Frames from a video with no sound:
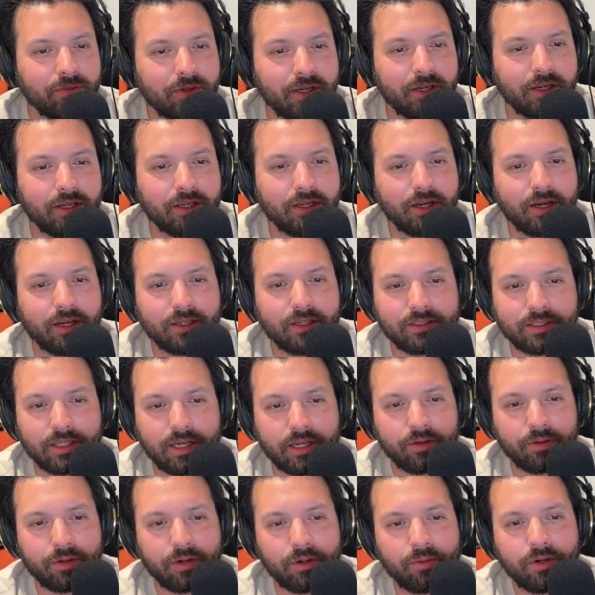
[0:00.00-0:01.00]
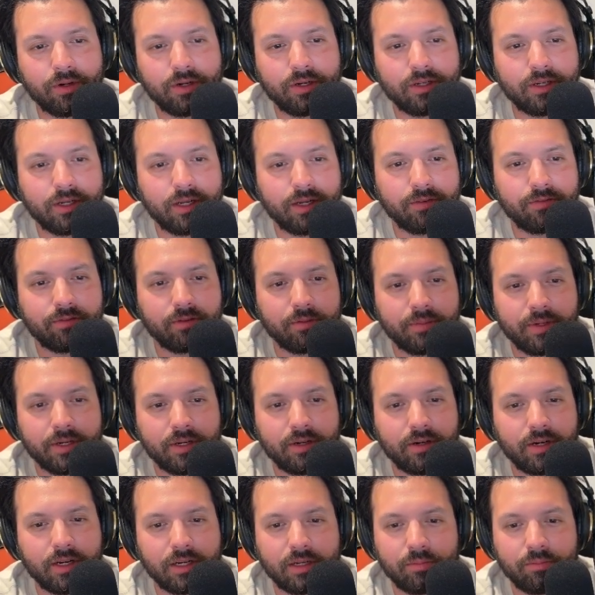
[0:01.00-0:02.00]
And it got exactly what I wanted. And from
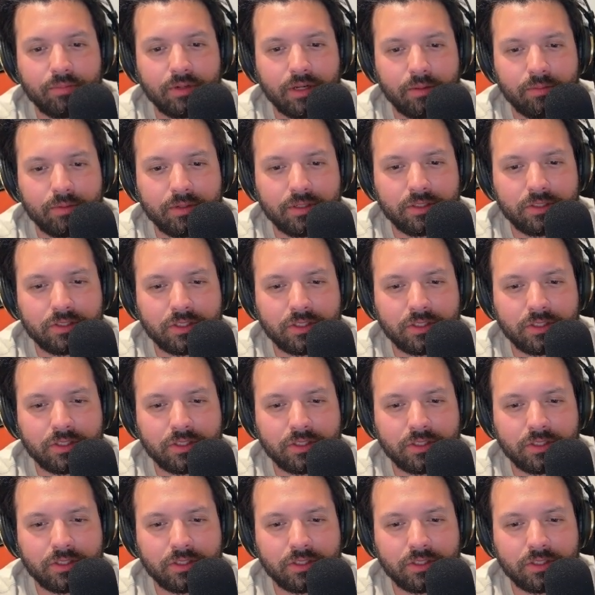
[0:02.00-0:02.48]
here I can publish.